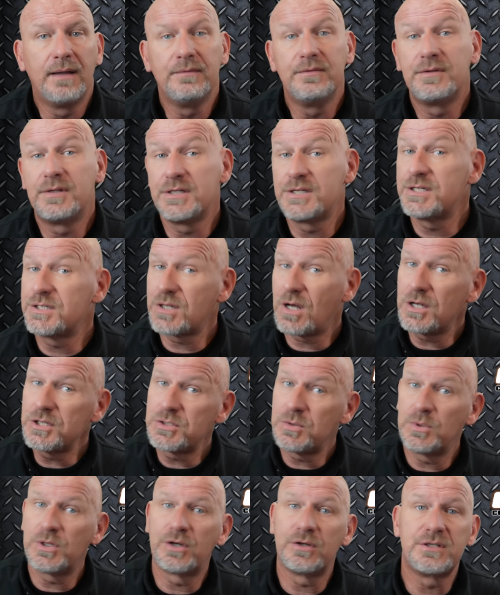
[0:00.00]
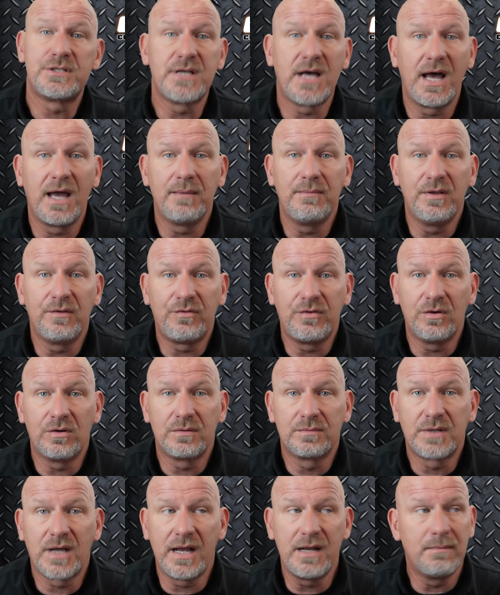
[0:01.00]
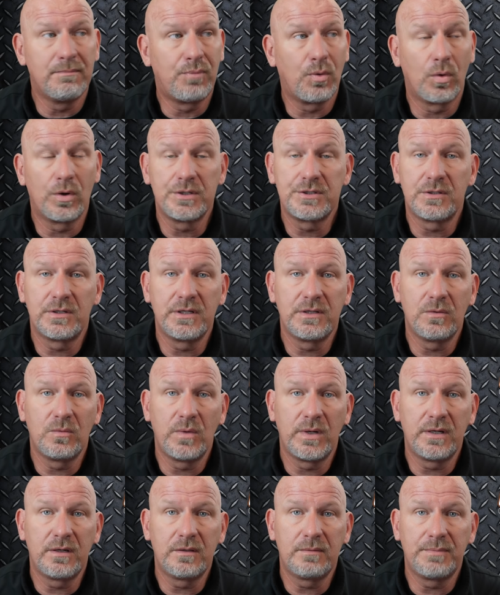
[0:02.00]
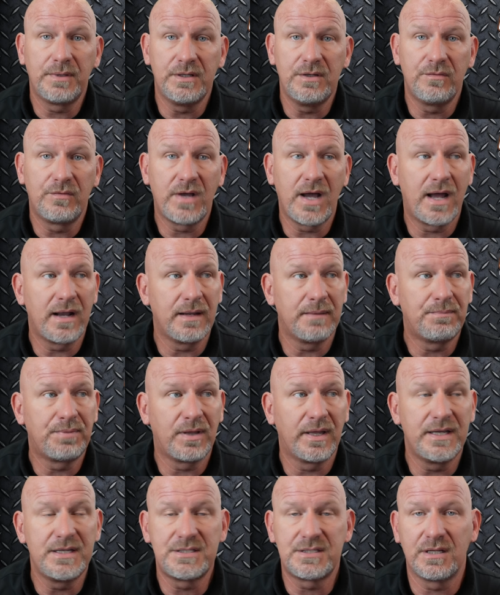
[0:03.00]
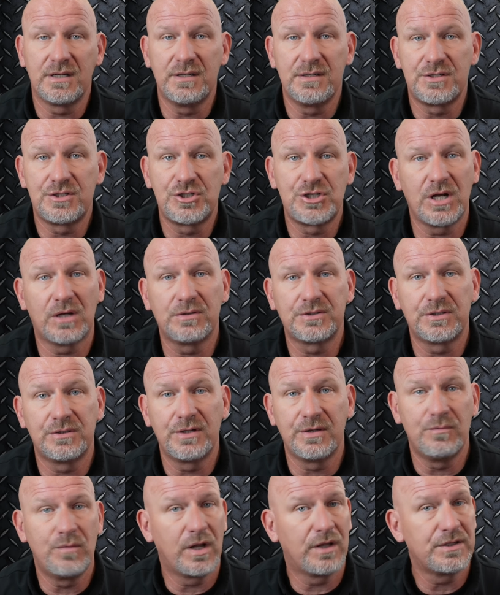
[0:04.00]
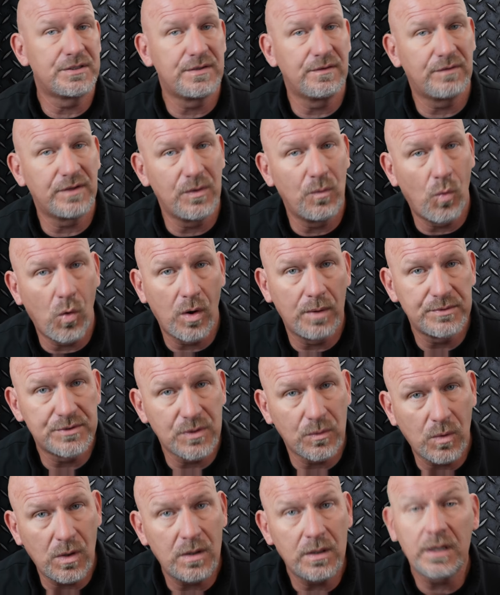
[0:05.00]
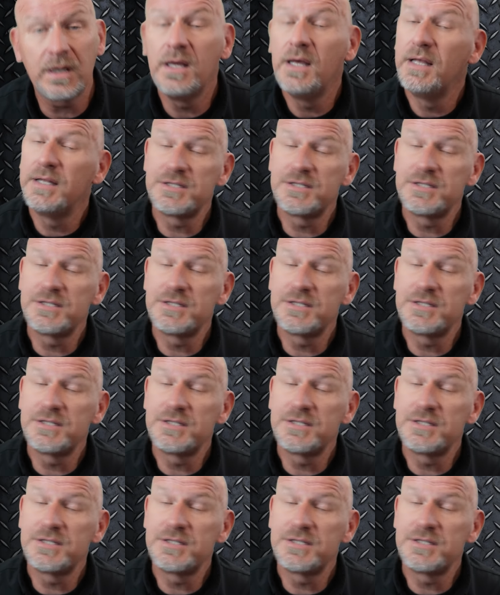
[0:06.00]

This is also a good time if you're kind of bored during the winter but you've got a place that is sheltered and relatively warm to work,